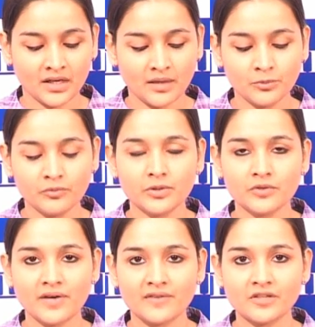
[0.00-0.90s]
A move
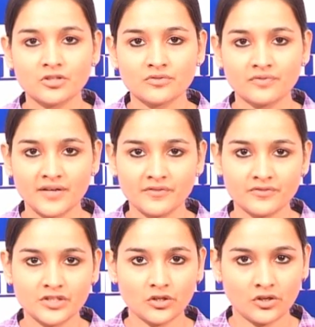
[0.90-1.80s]
below
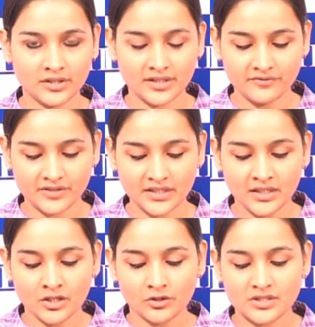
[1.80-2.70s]
5,550 on Nifty
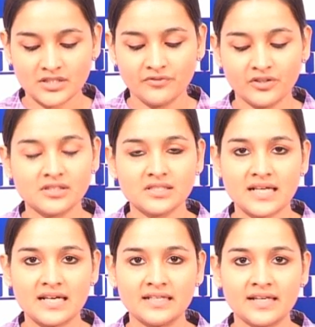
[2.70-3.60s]
could see further
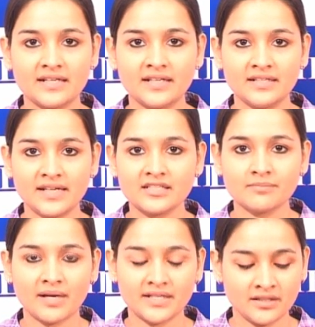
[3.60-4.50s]
selling and
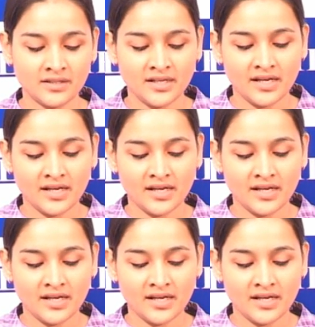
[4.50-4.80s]
index might